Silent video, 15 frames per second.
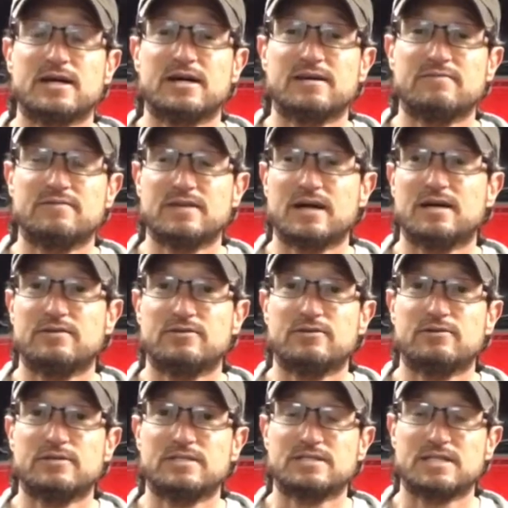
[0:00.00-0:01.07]
I have not
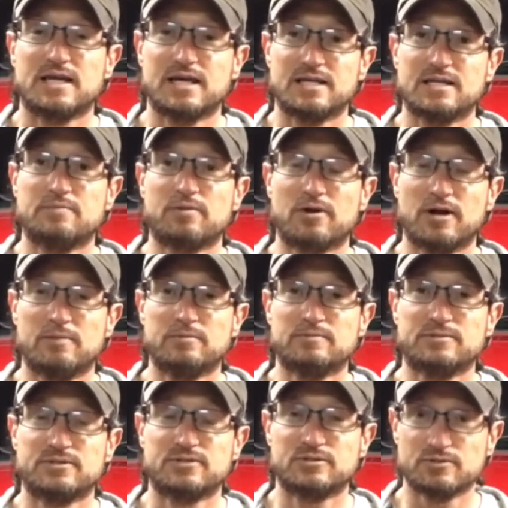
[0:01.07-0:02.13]
noticed any
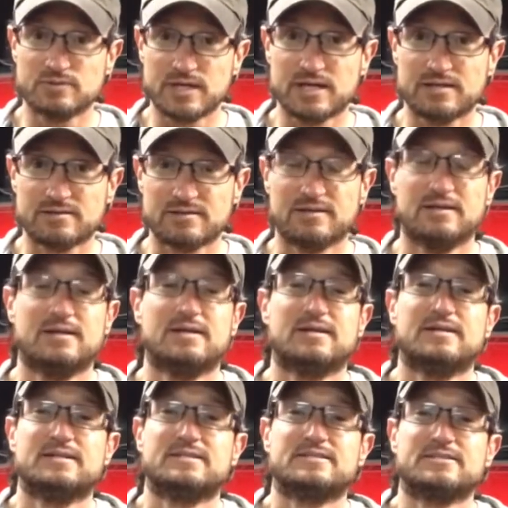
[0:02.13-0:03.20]
problems to date.
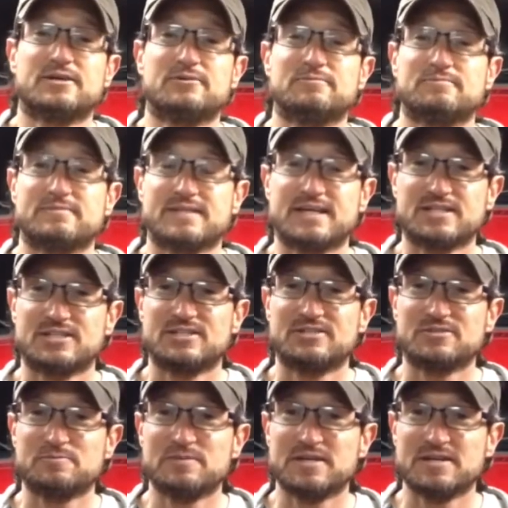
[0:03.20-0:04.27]
So that's
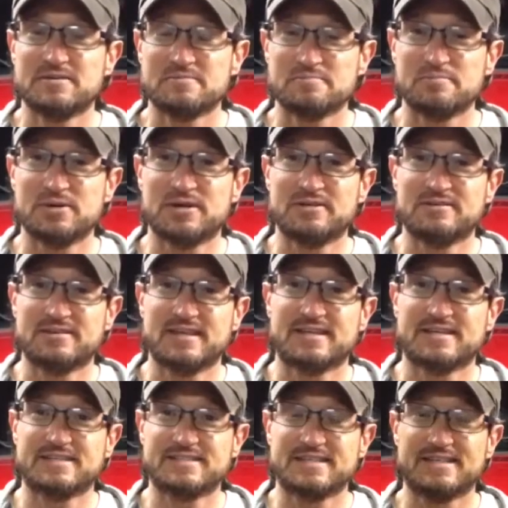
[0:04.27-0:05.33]
just me, but
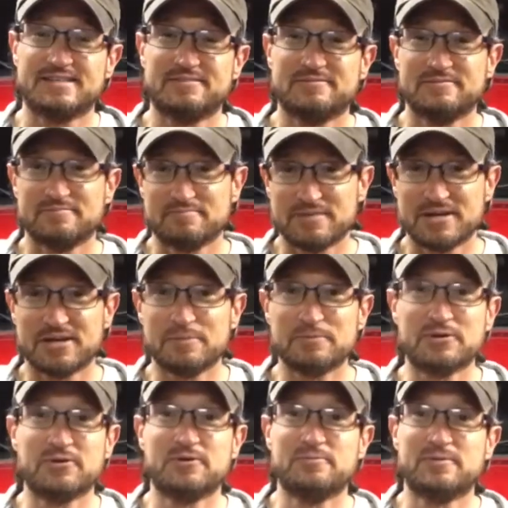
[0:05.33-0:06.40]
like I said, make up
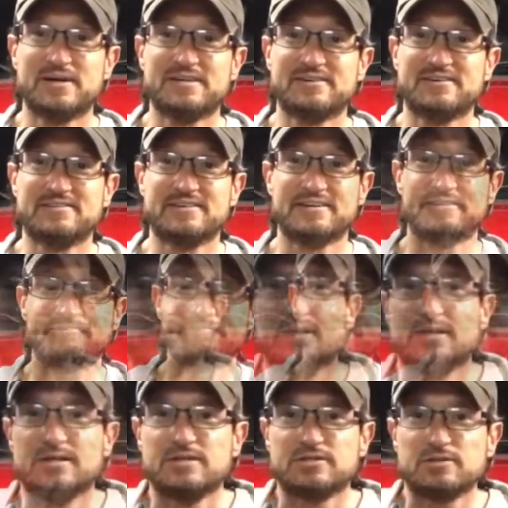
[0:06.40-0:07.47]
your own mind on that.
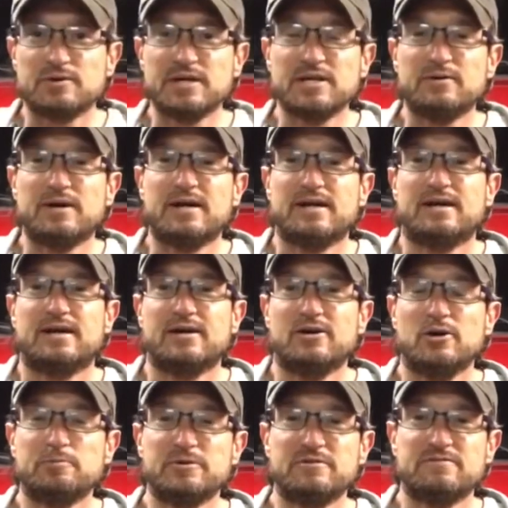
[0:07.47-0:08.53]
So anyway, I
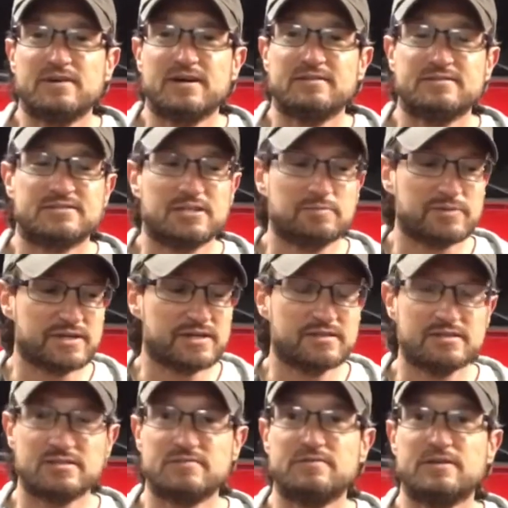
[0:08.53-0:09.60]
hope you found something in
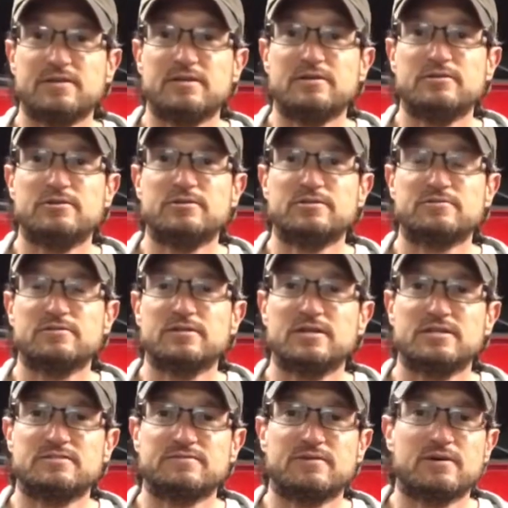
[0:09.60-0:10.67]
this video useful
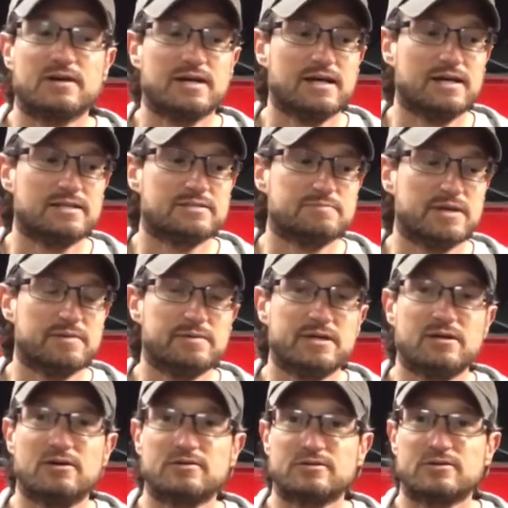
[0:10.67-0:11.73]
as far as maybe
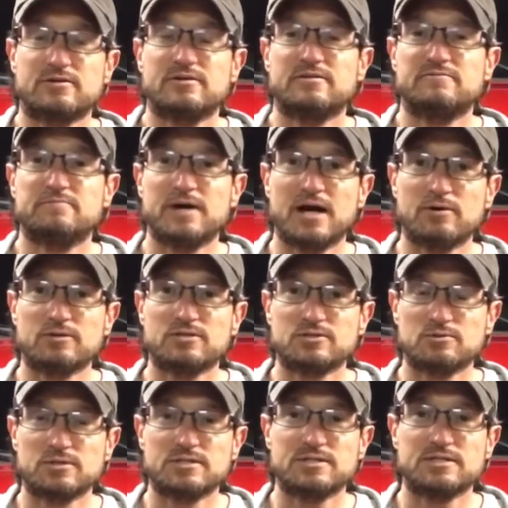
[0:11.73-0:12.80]
alternative power
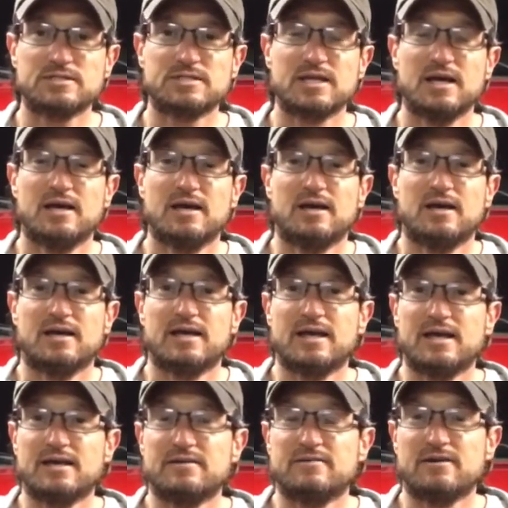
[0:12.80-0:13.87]
sources.
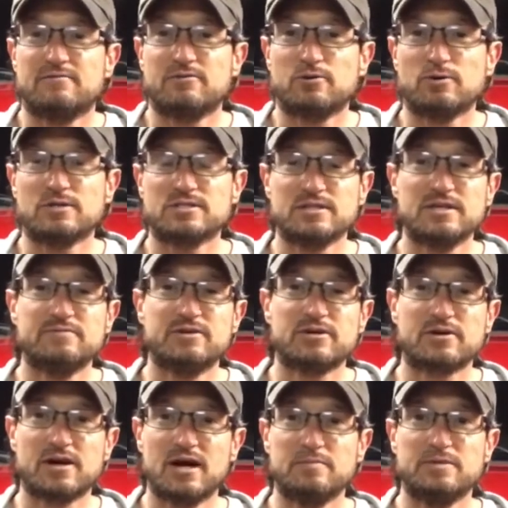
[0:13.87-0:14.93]
And of course, leave your
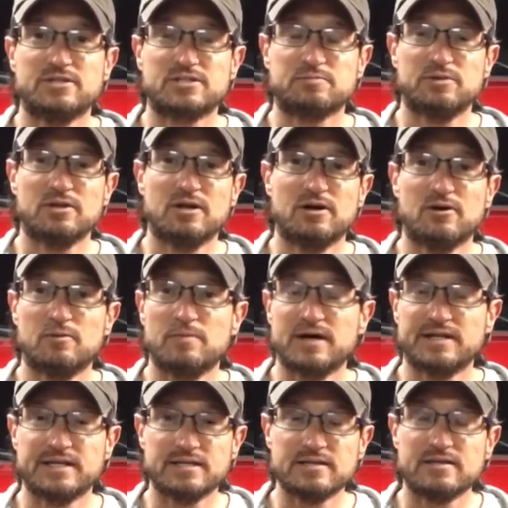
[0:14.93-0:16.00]
comments below
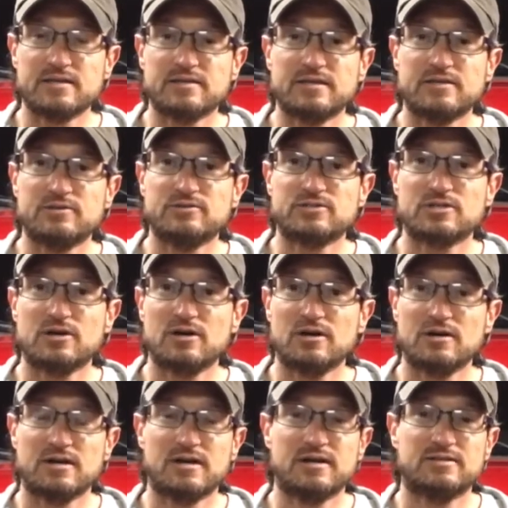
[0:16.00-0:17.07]
about anything that you
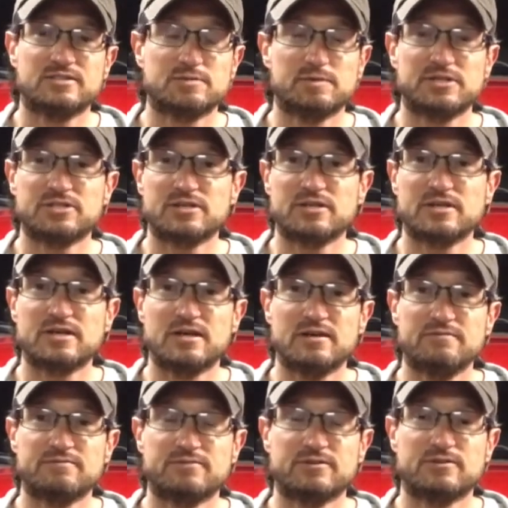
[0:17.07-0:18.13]
saw, especially
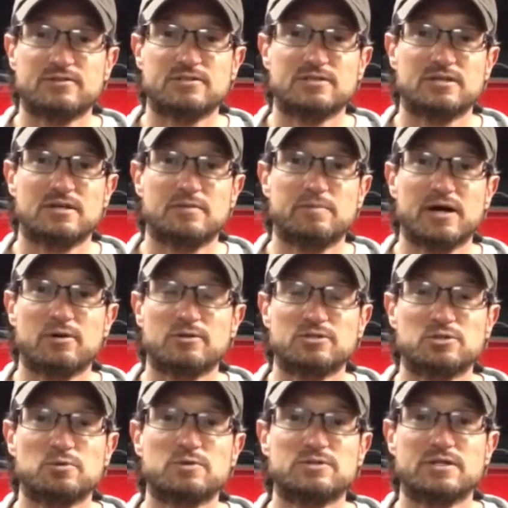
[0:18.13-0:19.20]
if there's a power
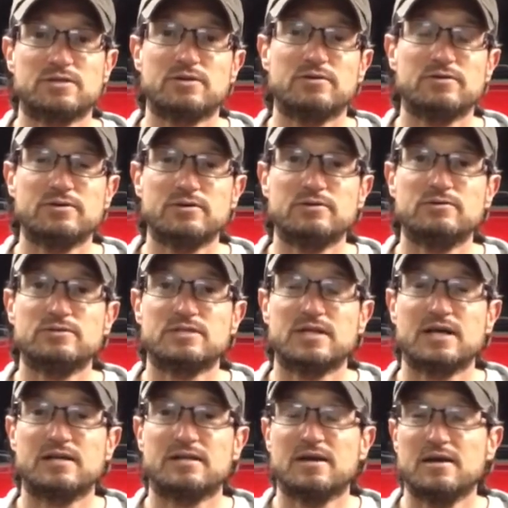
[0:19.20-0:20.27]
source that you use
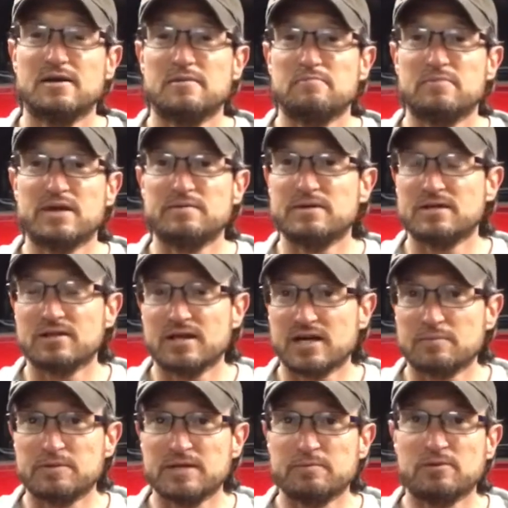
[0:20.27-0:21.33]
that maybe a lot
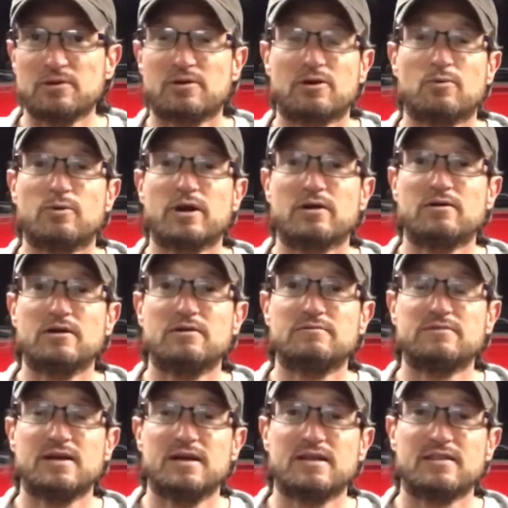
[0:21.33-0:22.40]
of people aren't aware of
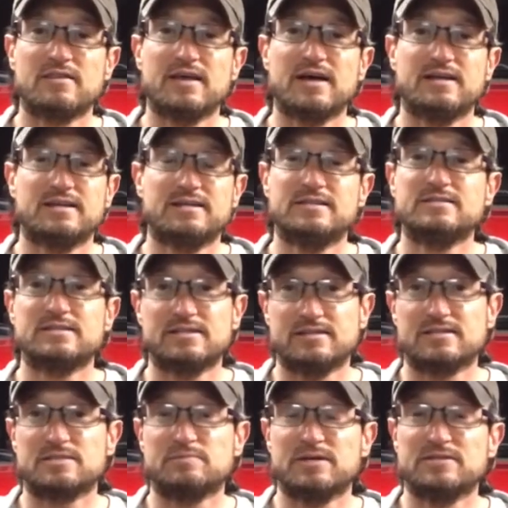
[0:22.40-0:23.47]
that is
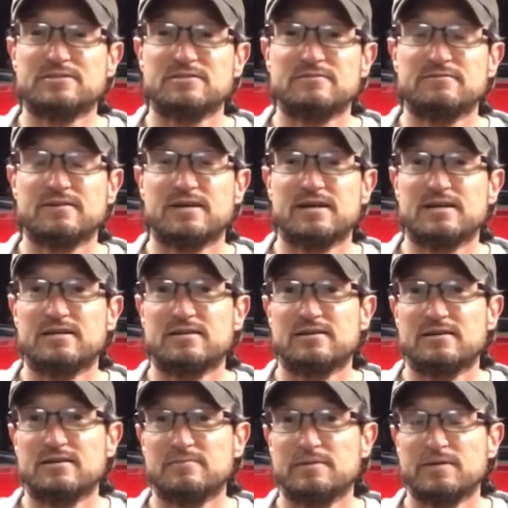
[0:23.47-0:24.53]
inexpensive, and
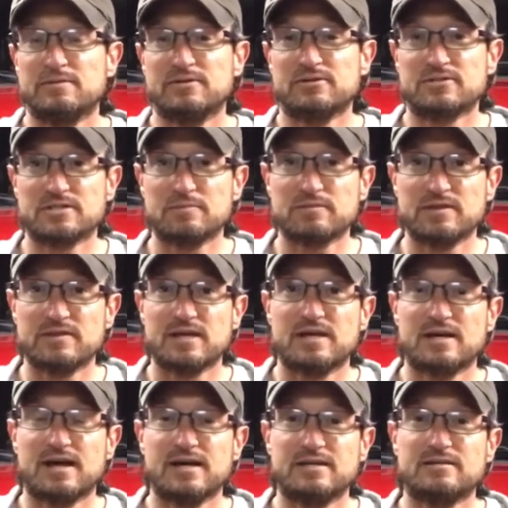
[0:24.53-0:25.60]
uh, maybe there's something that
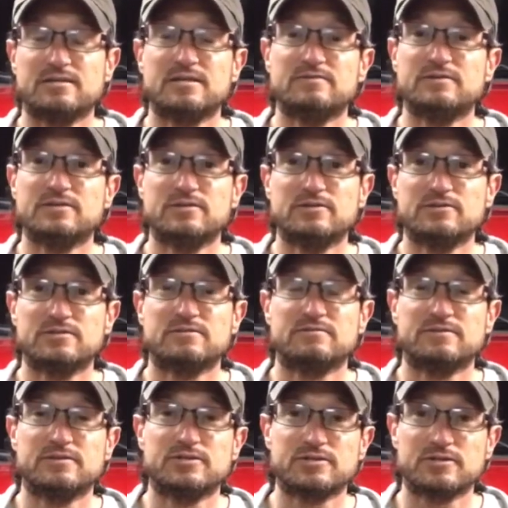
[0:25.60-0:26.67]
I could even use in the
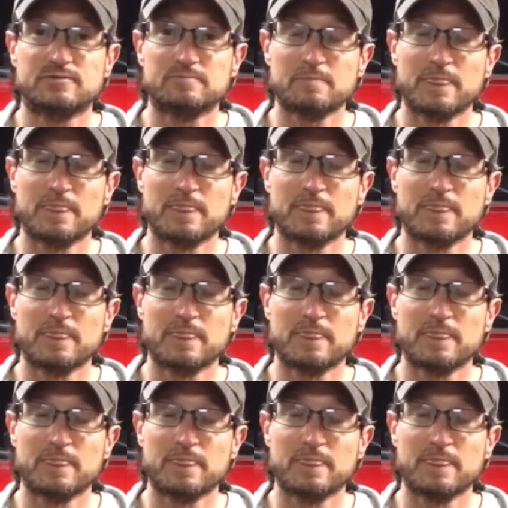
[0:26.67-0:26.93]
future.